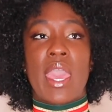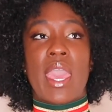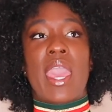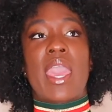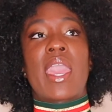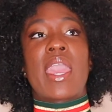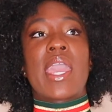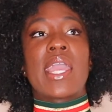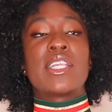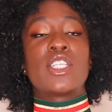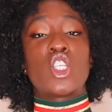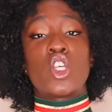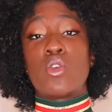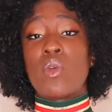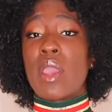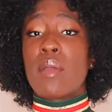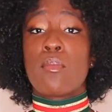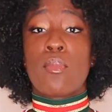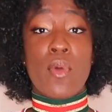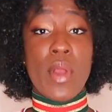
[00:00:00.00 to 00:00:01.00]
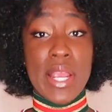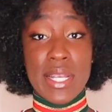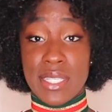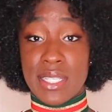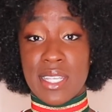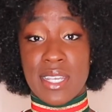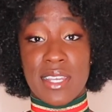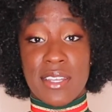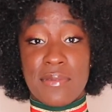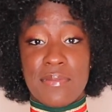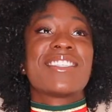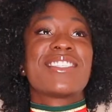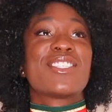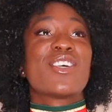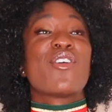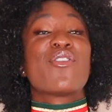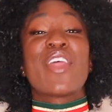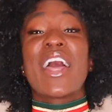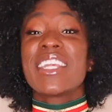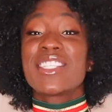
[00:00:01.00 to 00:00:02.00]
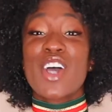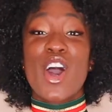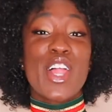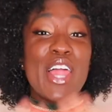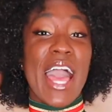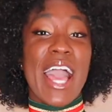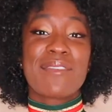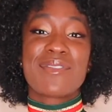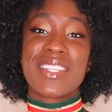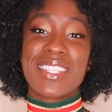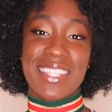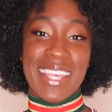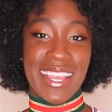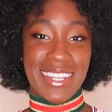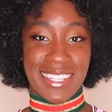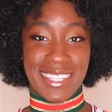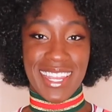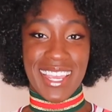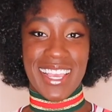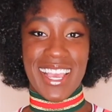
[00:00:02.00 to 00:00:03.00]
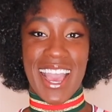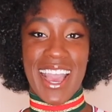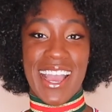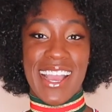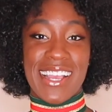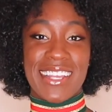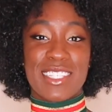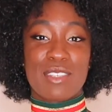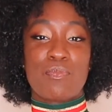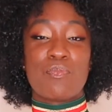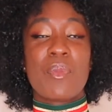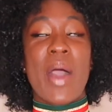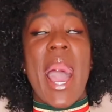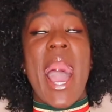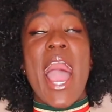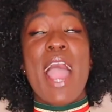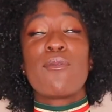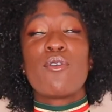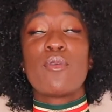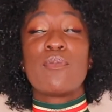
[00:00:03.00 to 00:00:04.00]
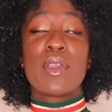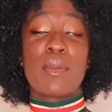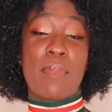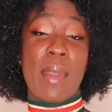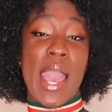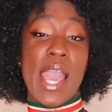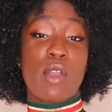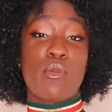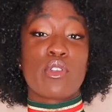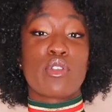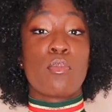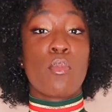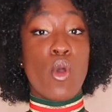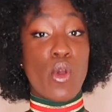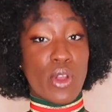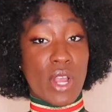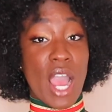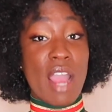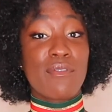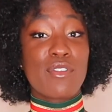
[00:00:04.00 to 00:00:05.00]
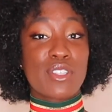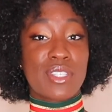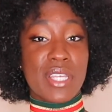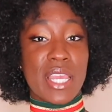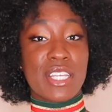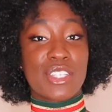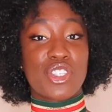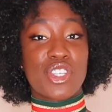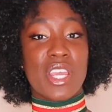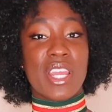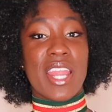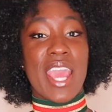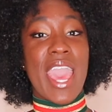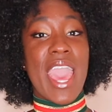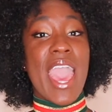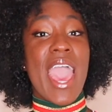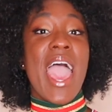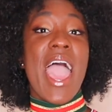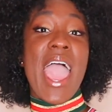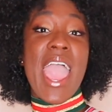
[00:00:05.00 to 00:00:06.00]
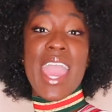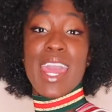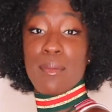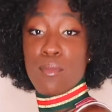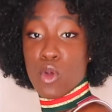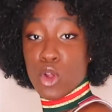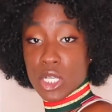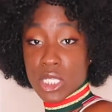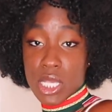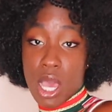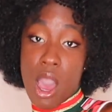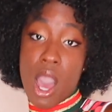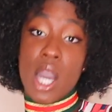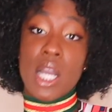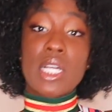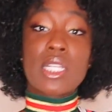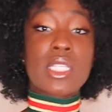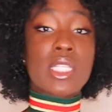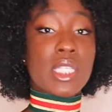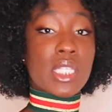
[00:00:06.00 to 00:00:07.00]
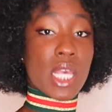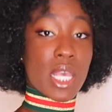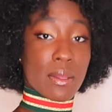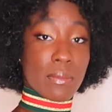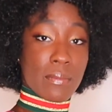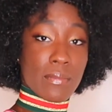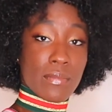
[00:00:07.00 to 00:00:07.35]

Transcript: and to embrace it. So that's all I have to say today, guys. I will be back with more conversation and more talks